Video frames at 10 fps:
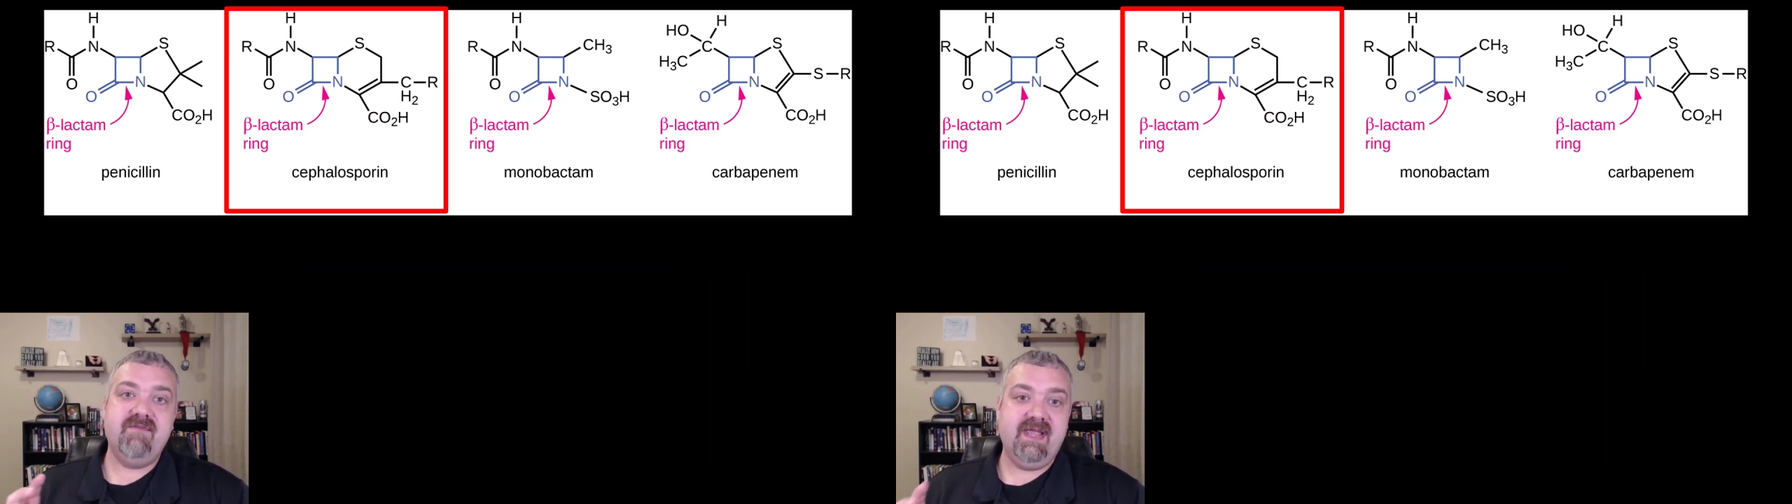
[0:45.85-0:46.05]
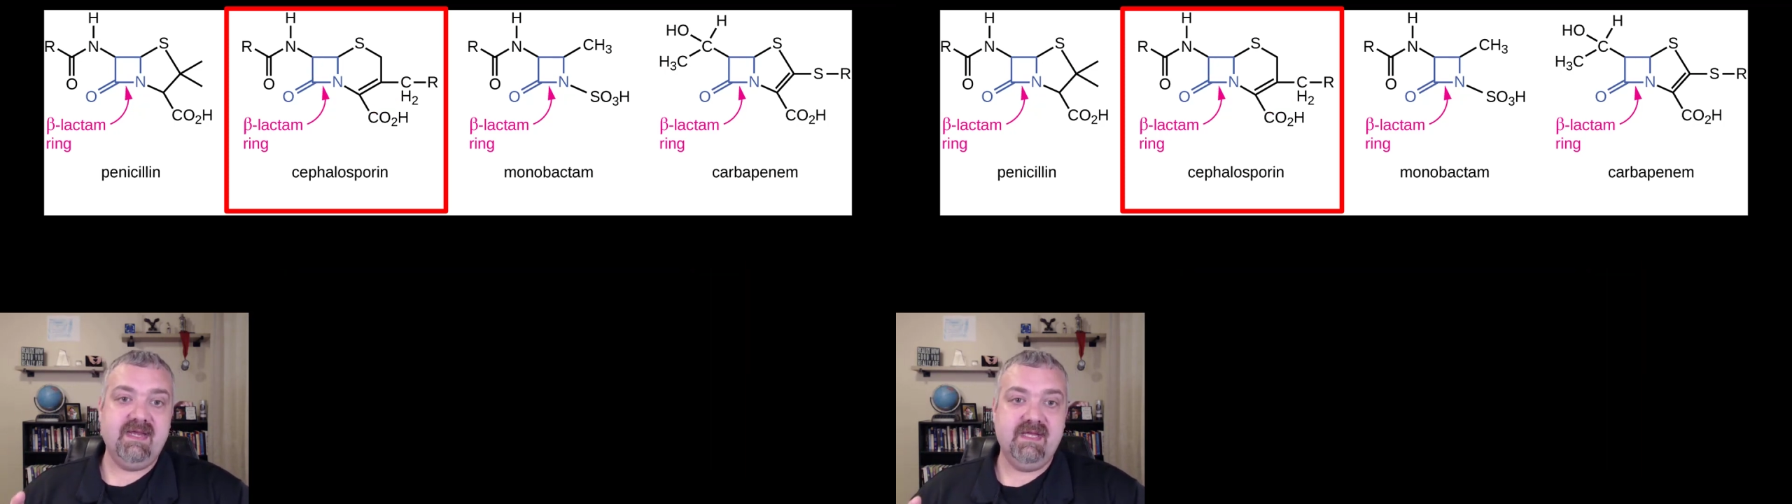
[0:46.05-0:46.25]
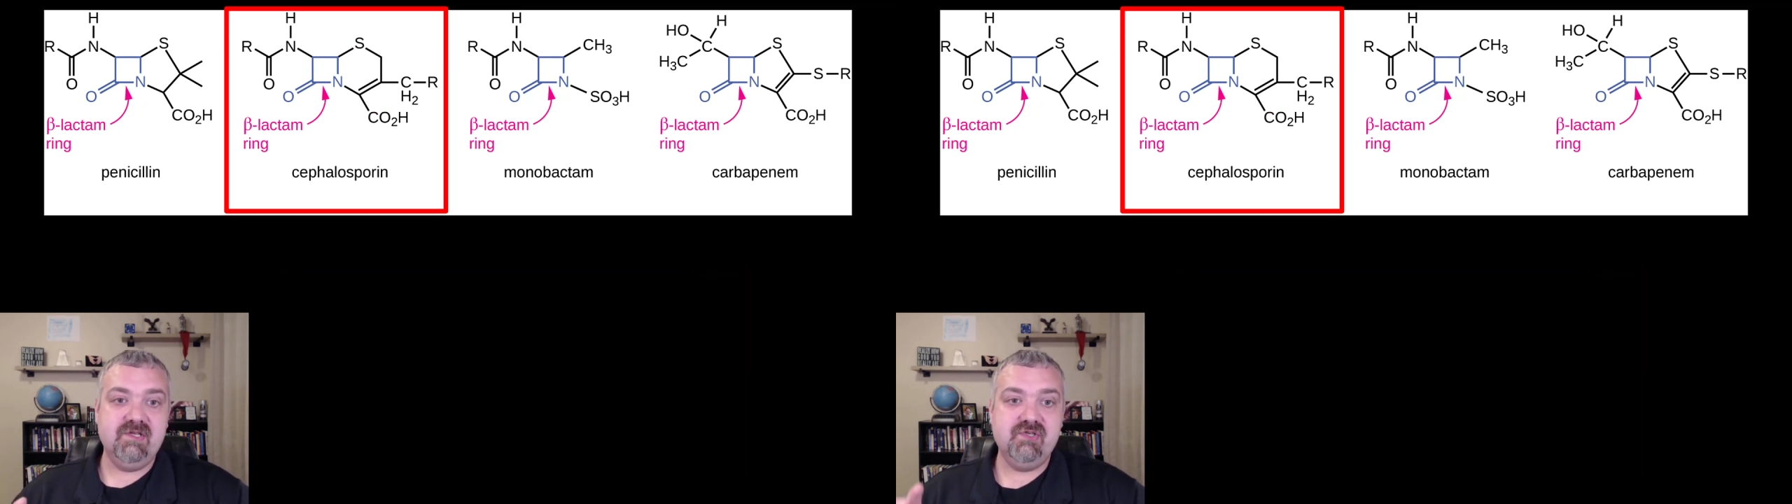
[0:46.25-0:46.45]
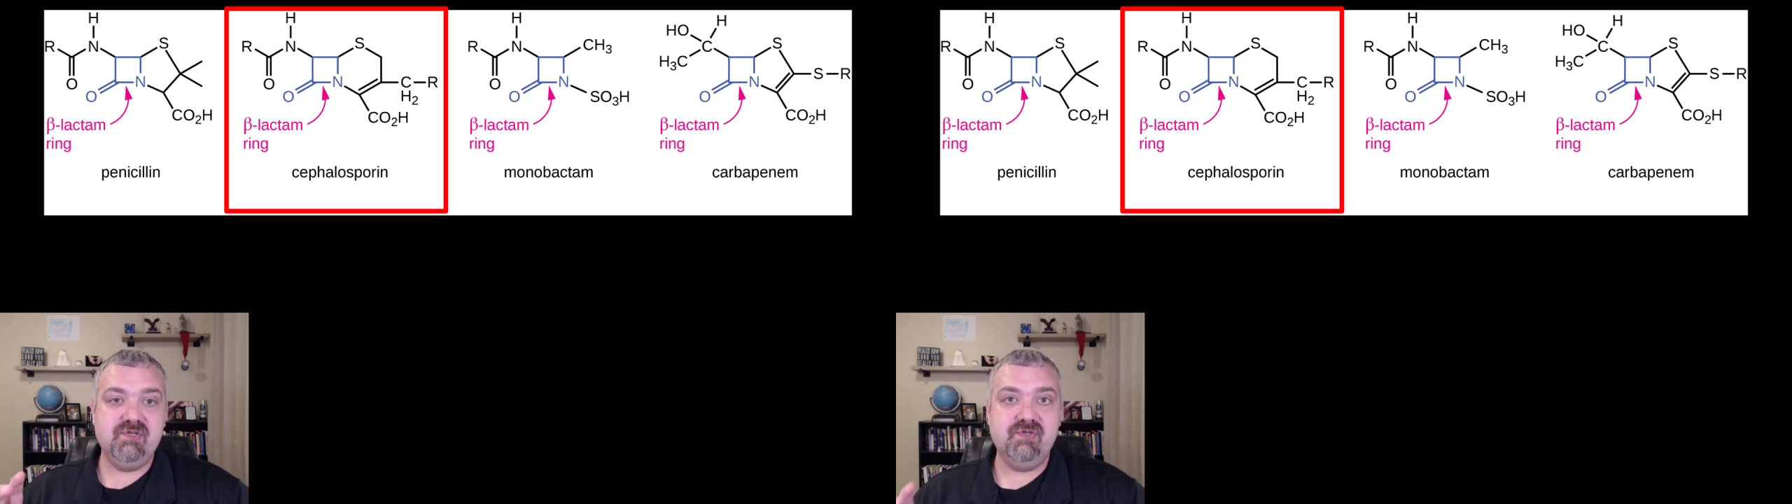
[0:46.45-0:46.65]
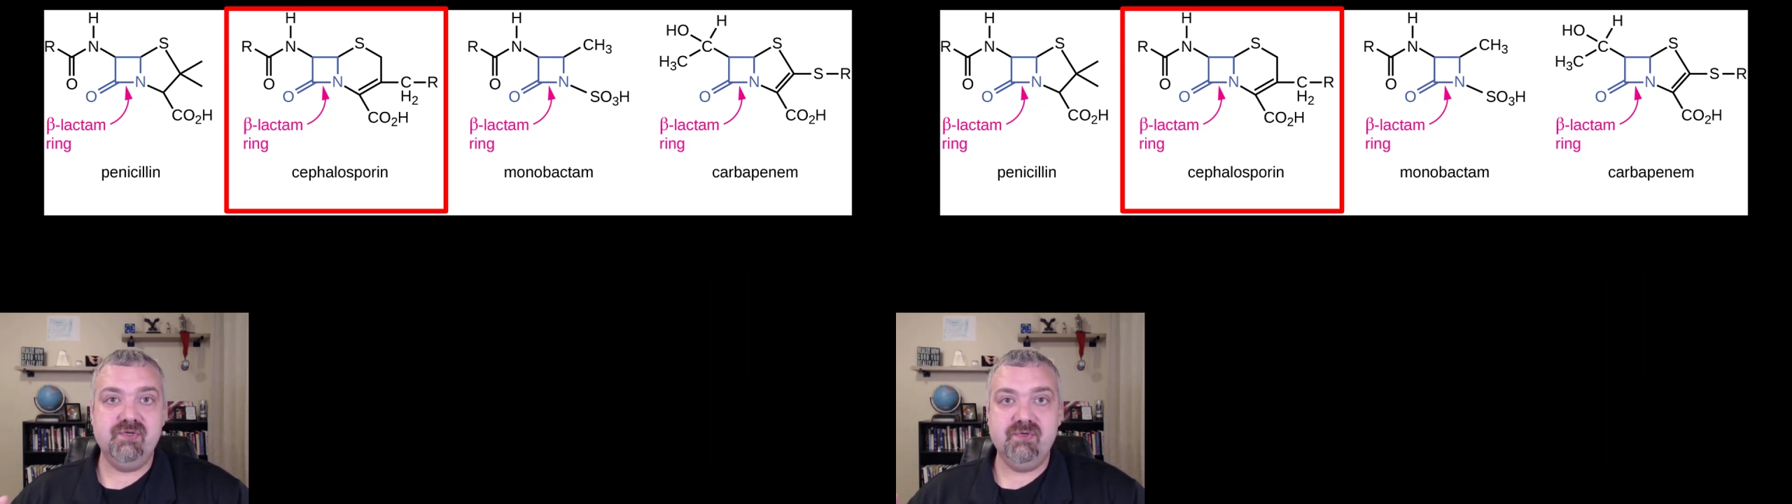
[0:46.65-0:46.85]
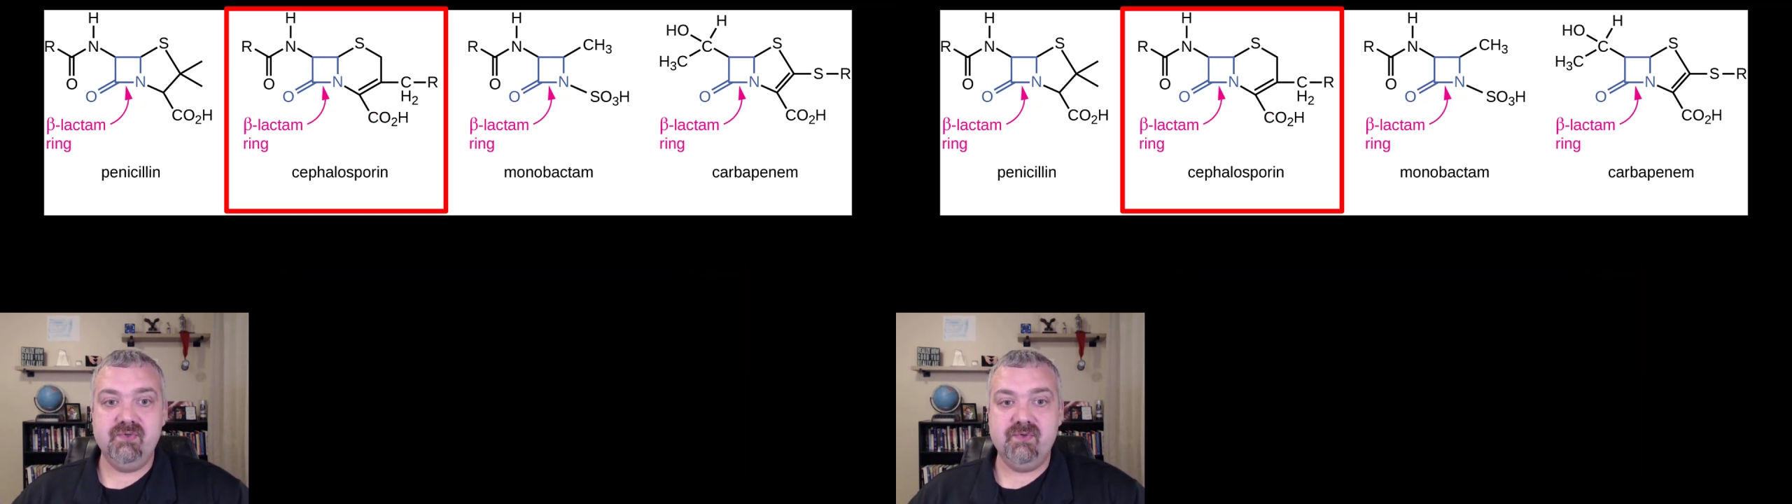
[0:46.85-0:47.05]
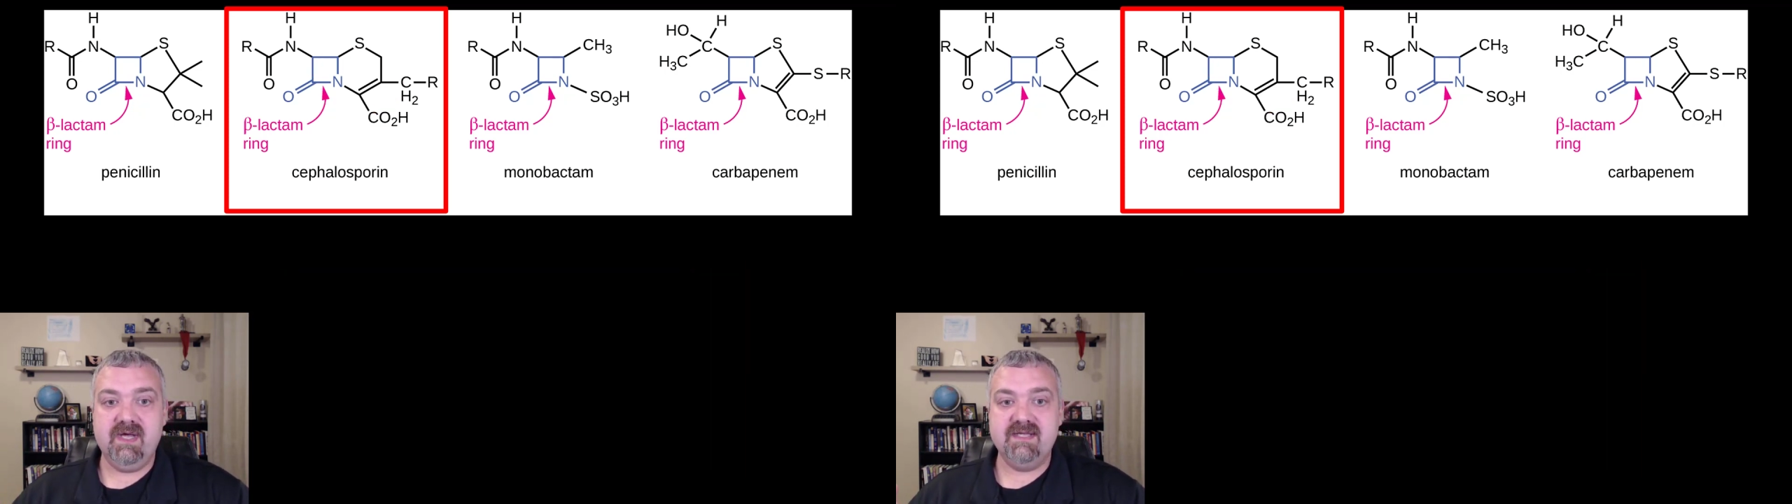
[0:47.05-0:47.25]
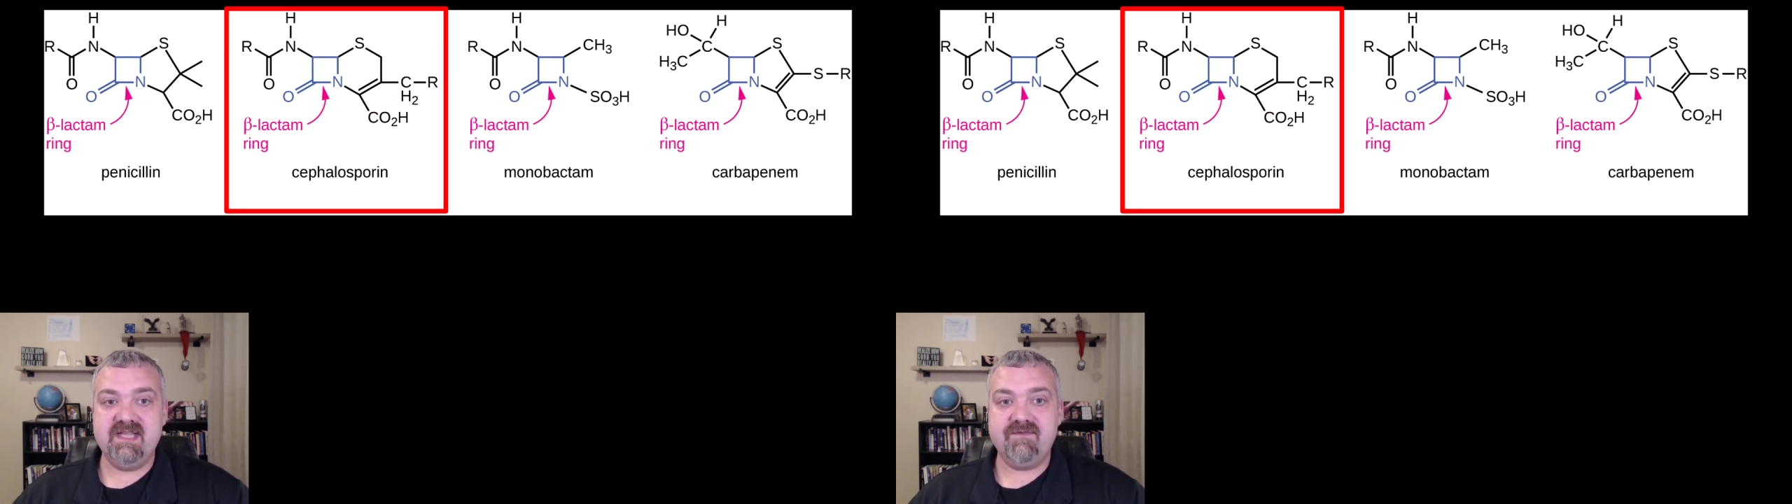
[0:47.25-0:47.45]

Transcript: advantage to uh,